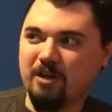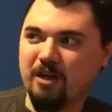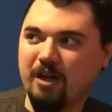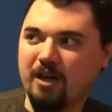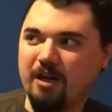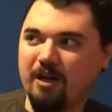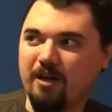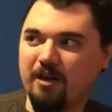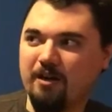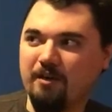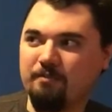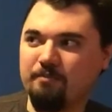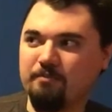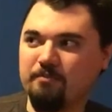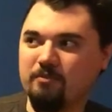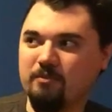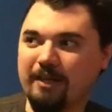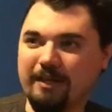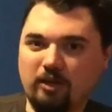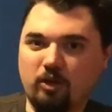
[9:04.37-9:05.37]

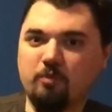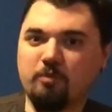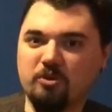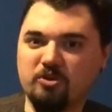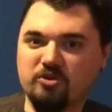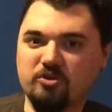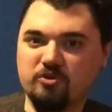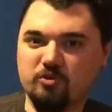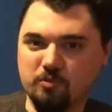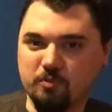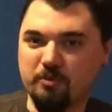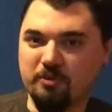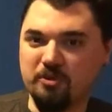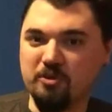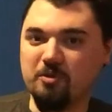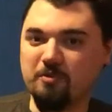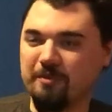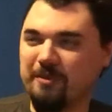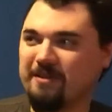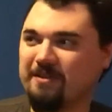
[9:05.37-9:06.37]
Um, like almost
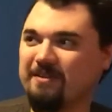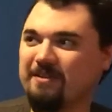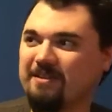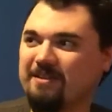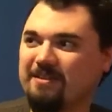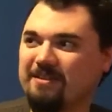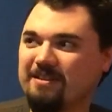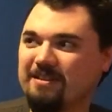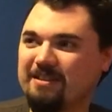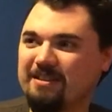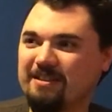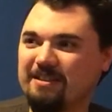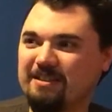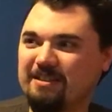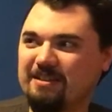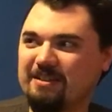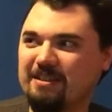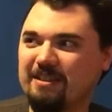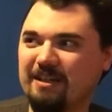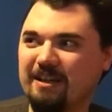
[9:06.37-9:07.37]
superhuman.
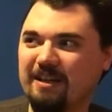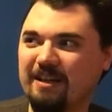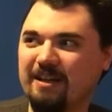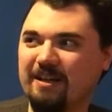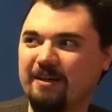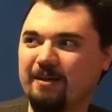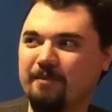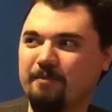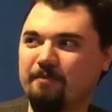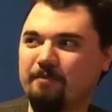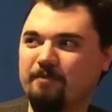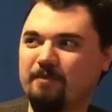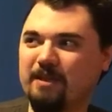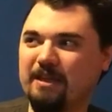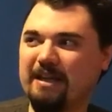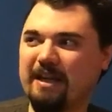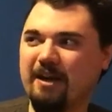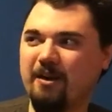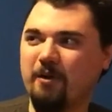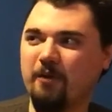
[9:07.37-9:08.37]
Um,
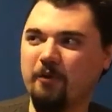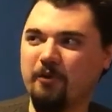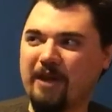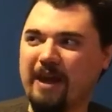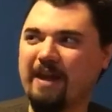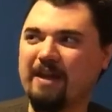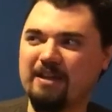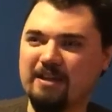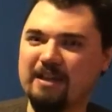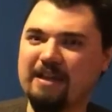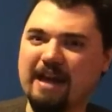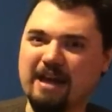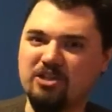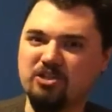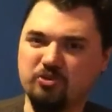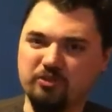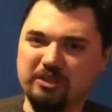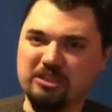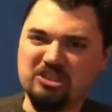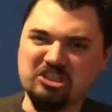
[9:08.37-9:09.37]
and how that can
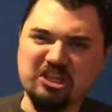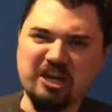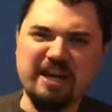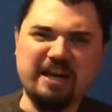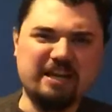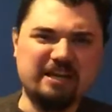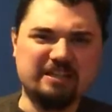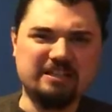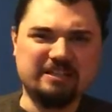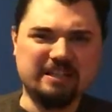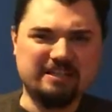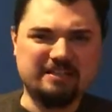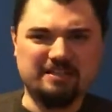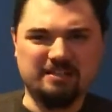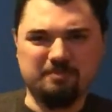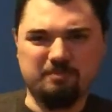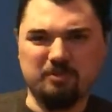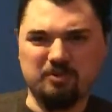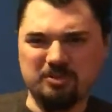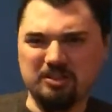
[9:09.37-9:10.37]
actually change as
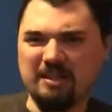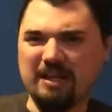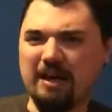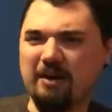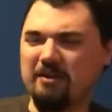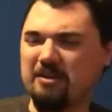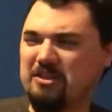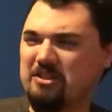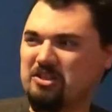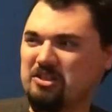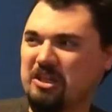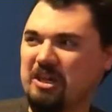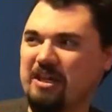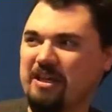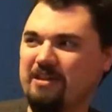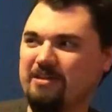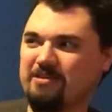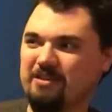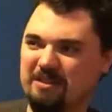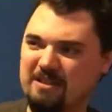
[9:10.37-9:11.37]
his personalities
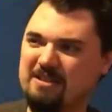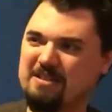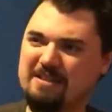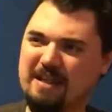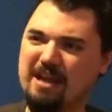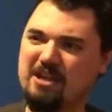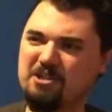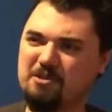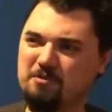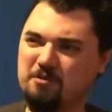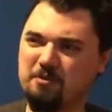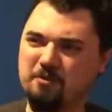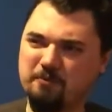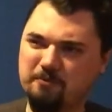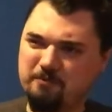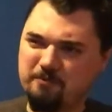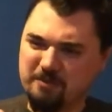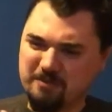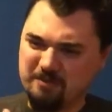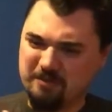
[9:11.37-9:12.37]
change, like his actual
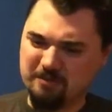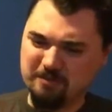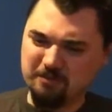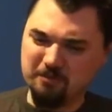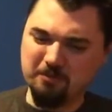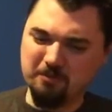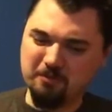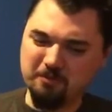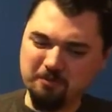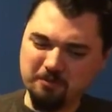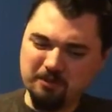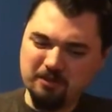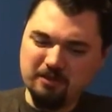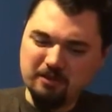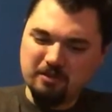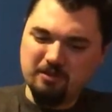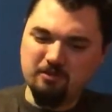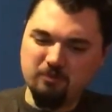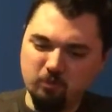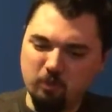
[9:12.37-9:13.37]
physical
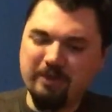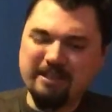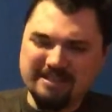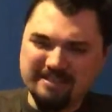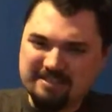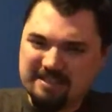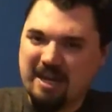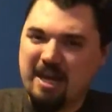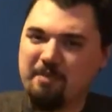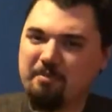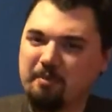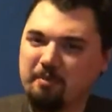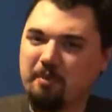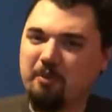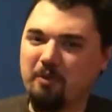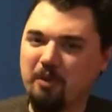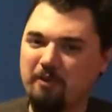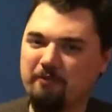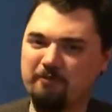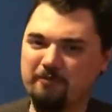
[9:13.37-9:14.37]
what he's
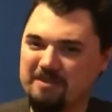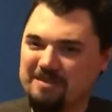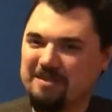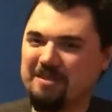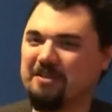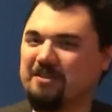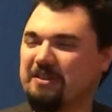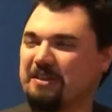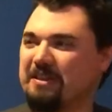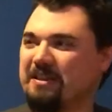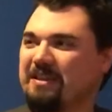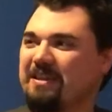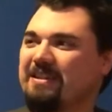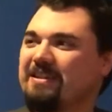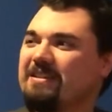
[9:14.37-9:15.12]
capable of physically.